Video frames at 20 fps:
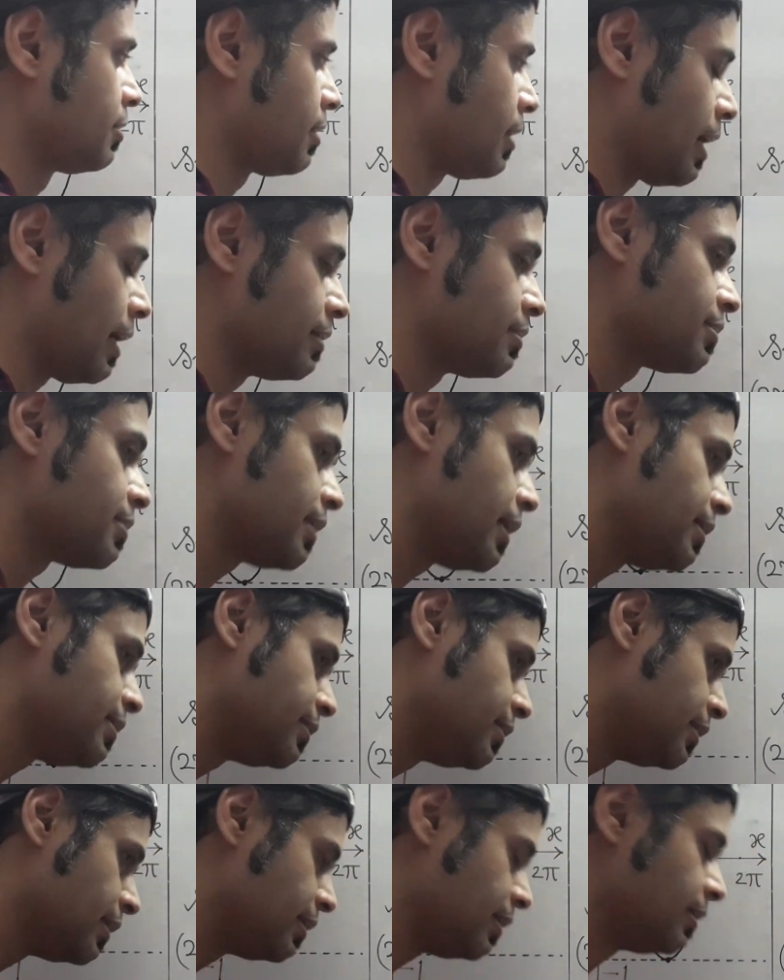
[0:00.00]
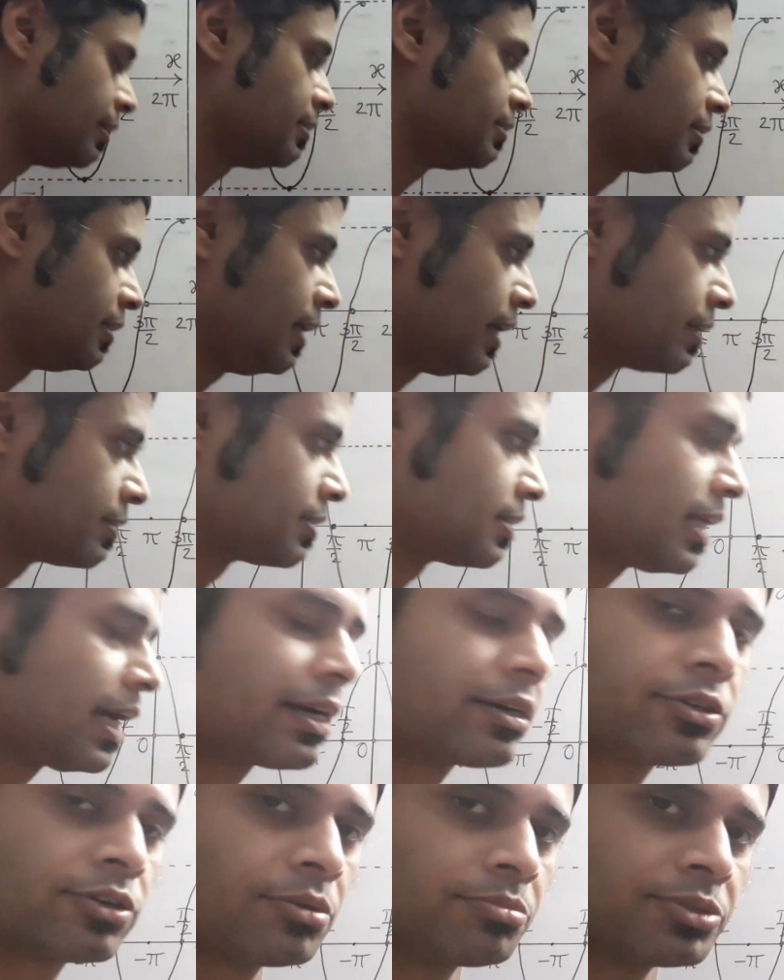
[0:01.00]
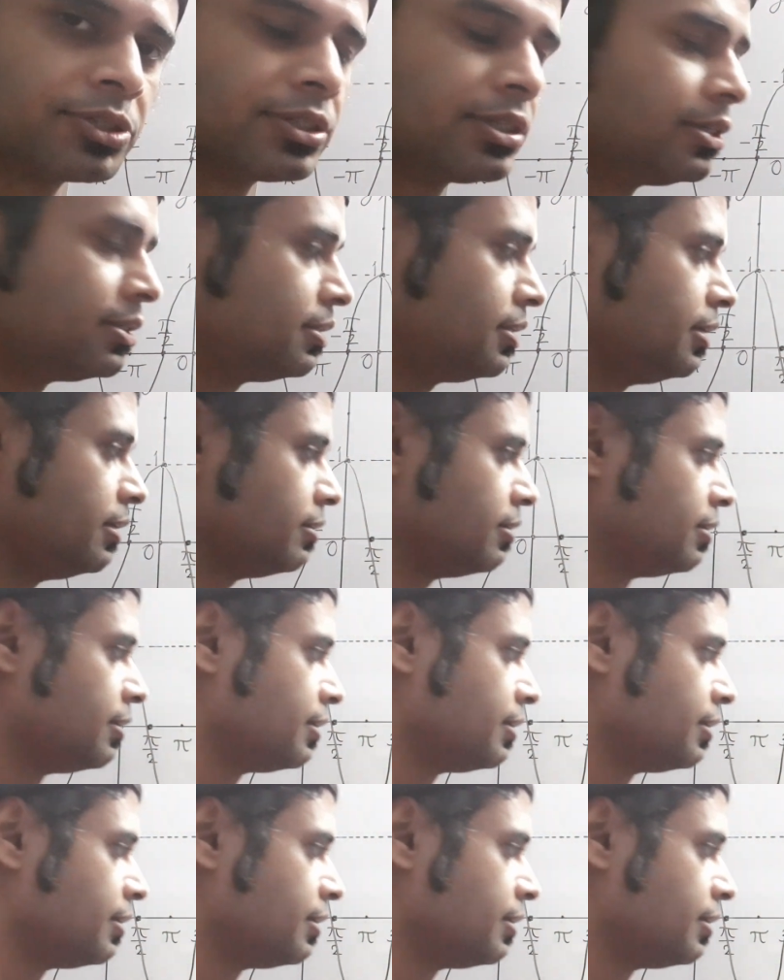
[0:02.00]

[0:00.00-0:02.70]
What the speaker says: I said the exact opposite thing.